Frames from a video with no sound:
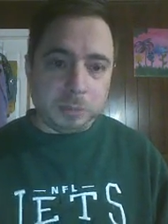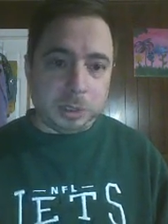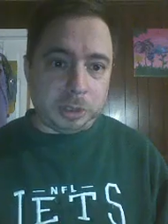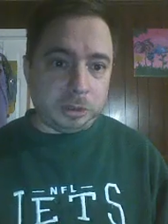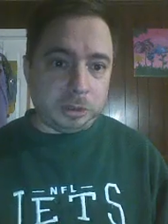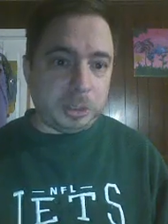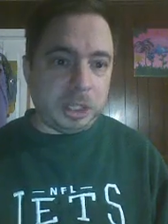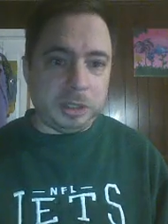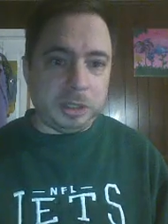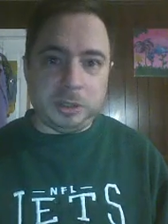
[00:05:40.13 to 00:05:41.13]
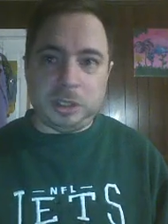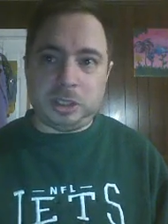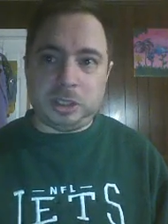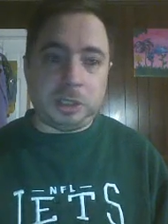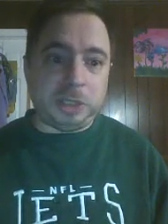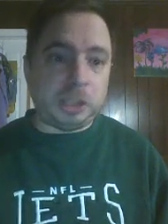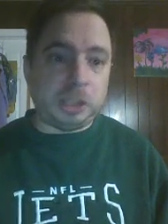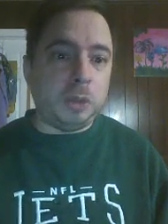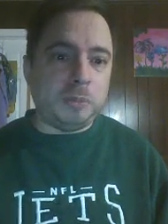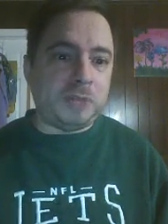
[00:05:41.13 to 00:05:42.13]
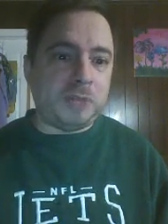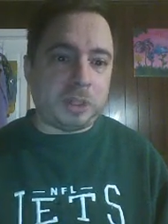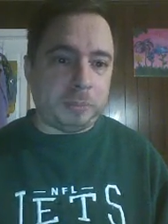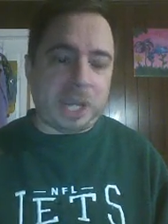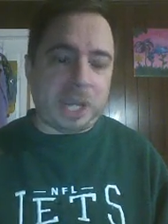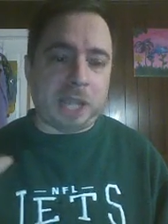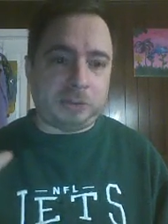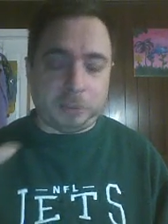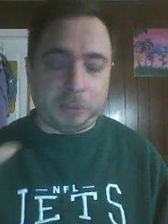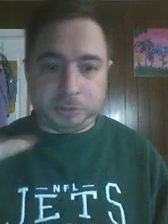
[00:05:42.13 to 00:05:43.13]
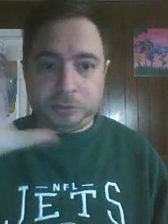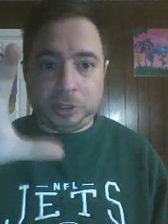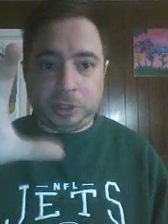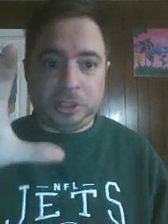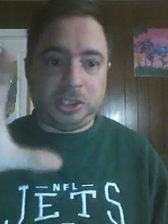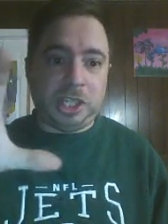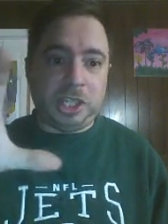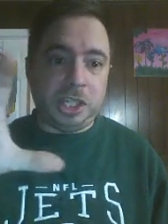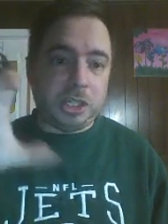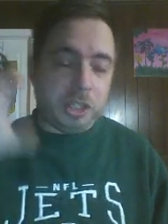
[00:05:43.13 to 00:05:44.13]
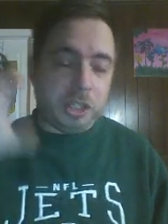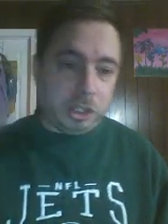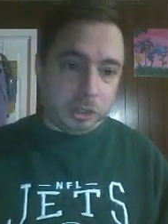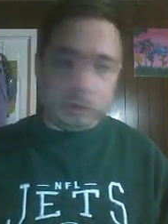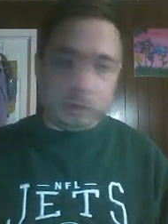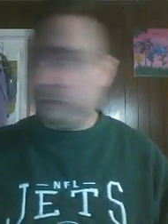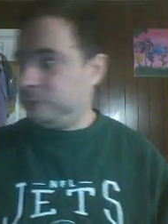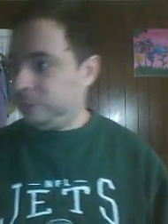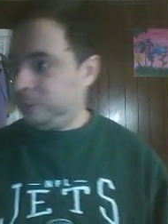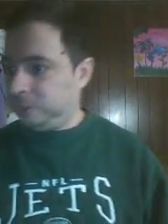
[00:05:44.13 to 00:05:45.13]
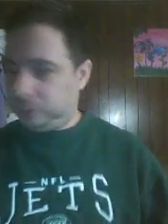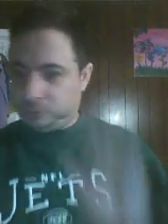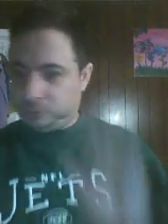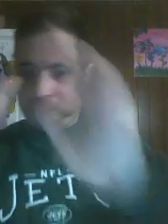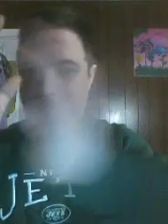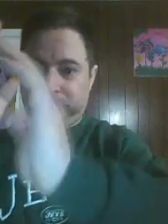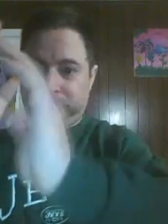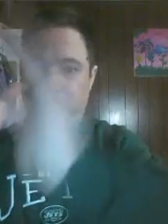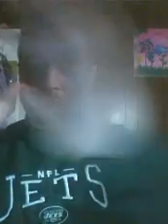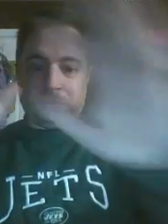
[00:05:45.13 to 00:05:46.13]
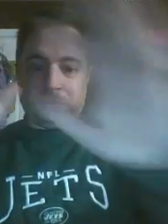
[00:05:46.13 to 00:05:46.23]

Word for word: But you can't, it's going to be so fucking packed from the front of the stage to this, from the